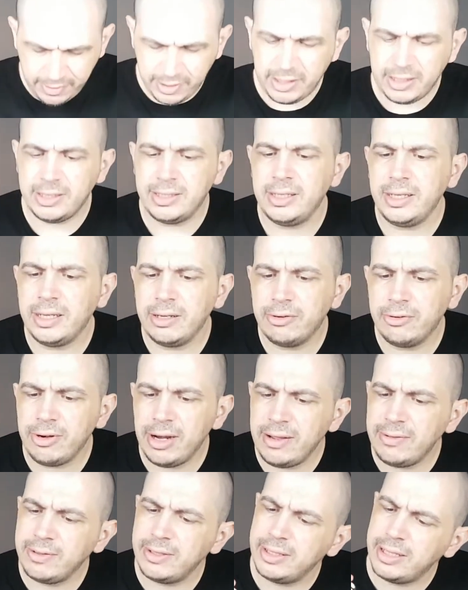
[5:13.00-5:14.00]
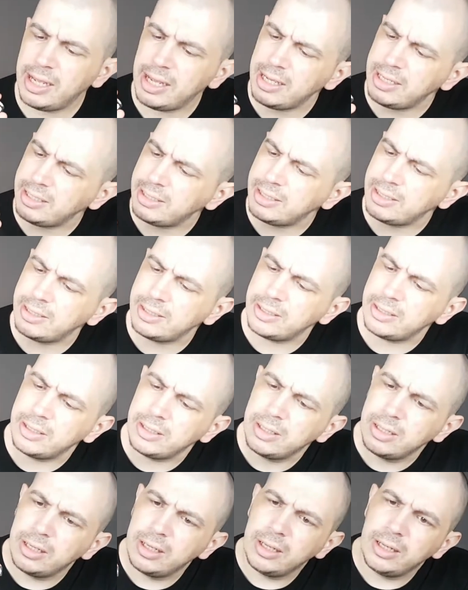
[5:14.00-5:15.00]
these engraved dice
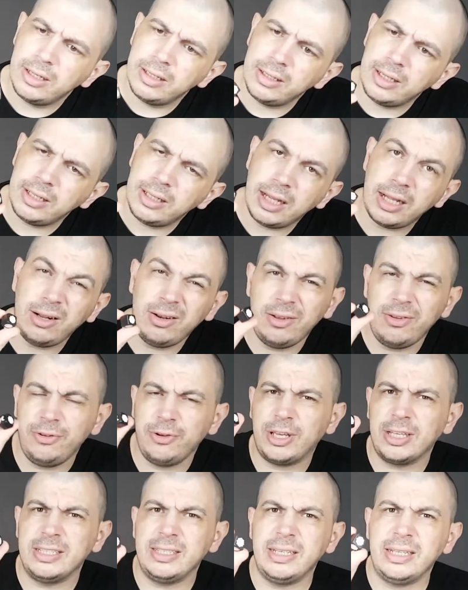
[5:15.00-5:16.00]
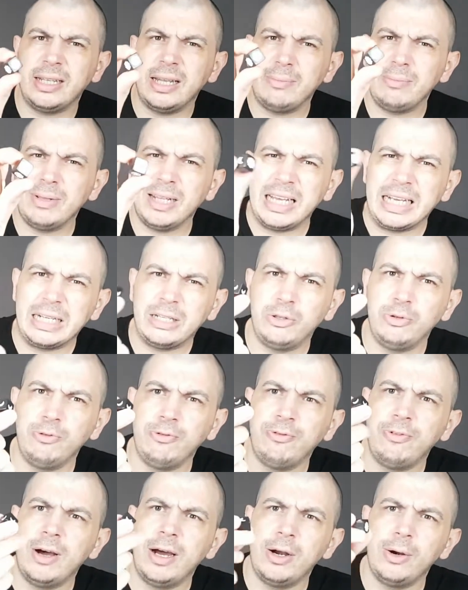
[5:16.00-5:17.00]
that, I don't know if you can see it, I'm like too
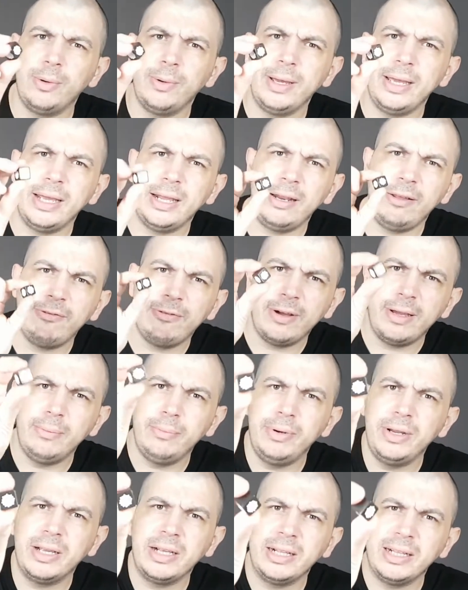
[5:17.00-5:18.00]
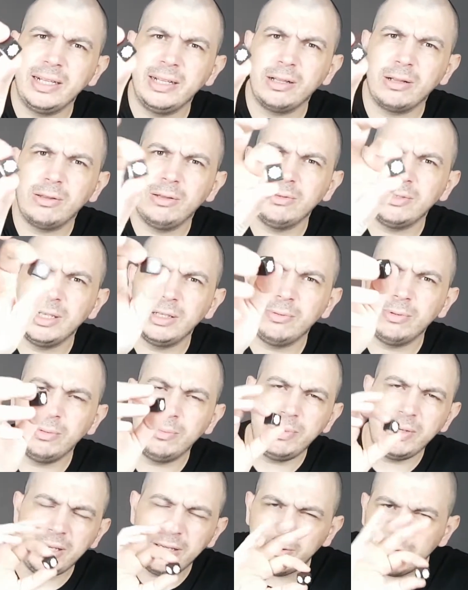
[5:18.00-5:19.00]
far away, and if I bring a little close, it will
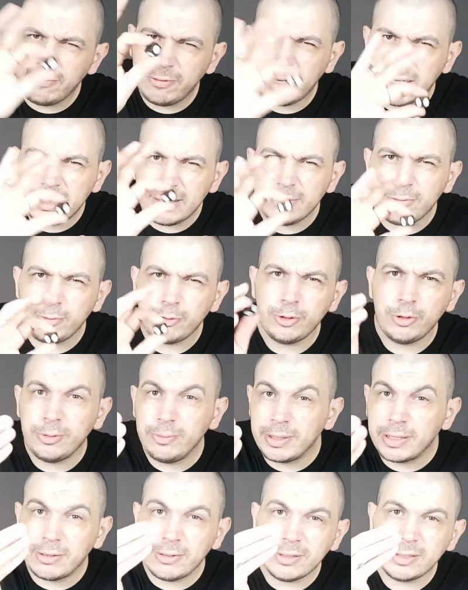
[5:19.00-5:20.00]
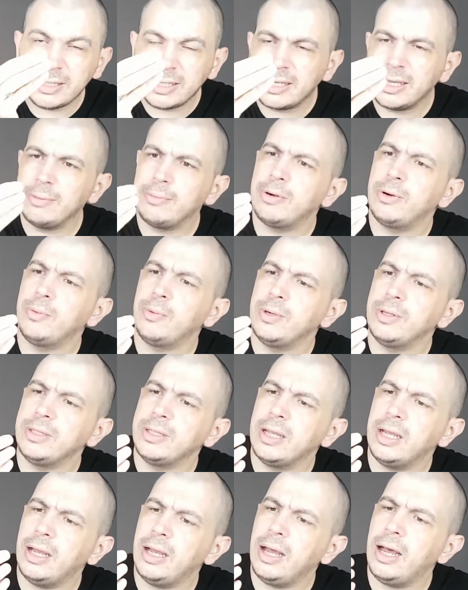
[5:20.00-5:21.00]
be fuzzy for you because the camera
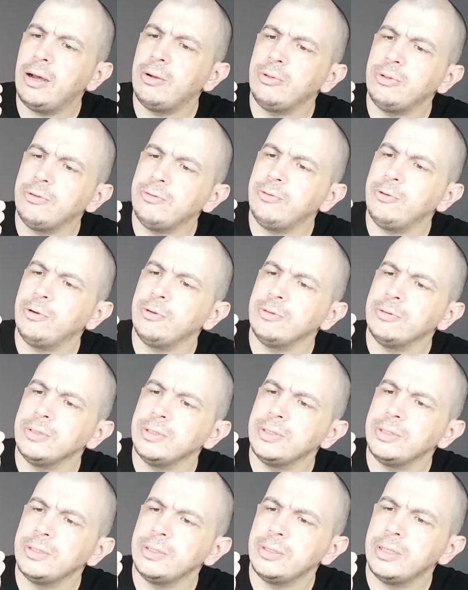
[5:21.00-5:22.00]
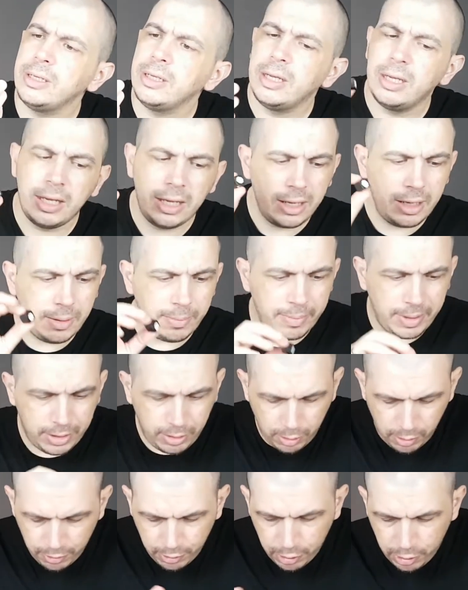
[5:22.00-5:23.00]
won't out of focus.
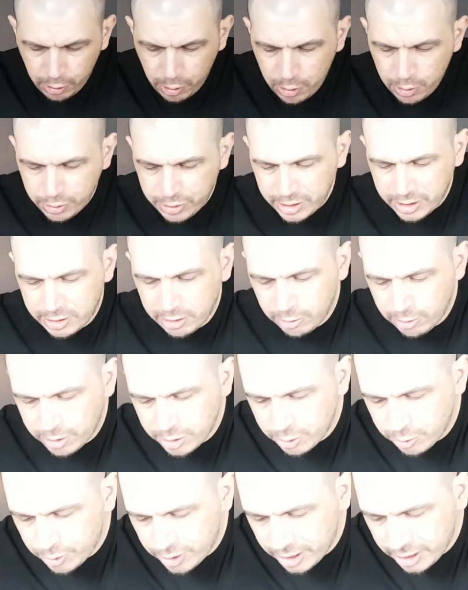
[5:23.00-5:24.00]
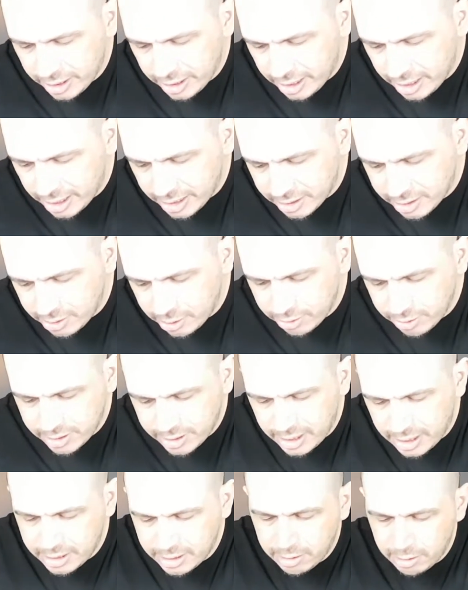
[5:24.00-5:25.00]
But overall, oh, this looks really nice. Those
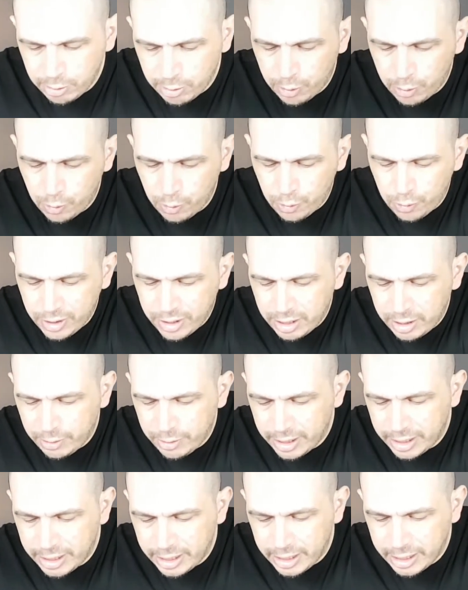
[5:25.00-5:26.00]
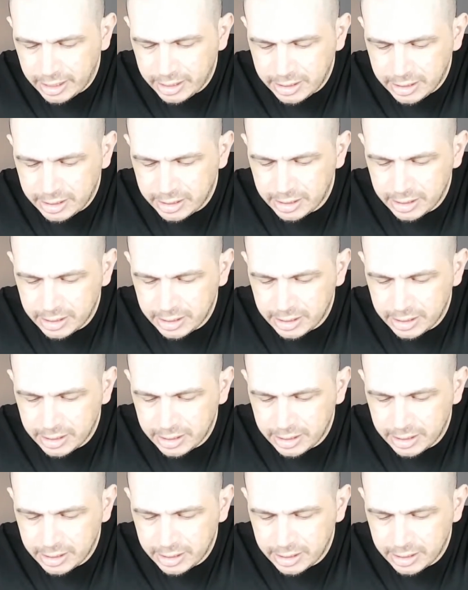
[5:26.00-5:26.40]
dice look really, really nice.